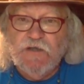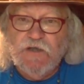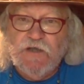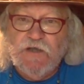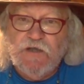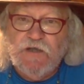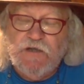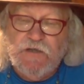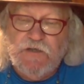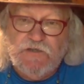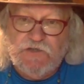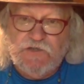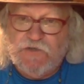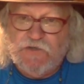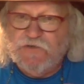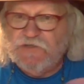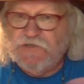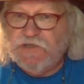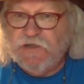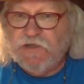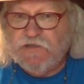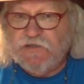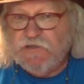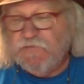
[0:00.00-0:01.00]
And it
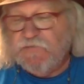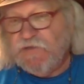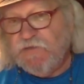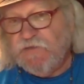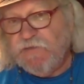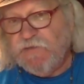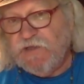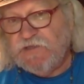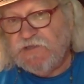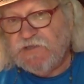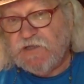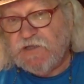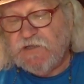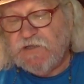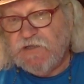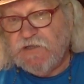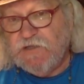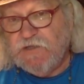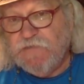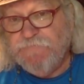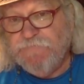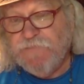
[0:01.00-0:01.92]
turns out to be basically a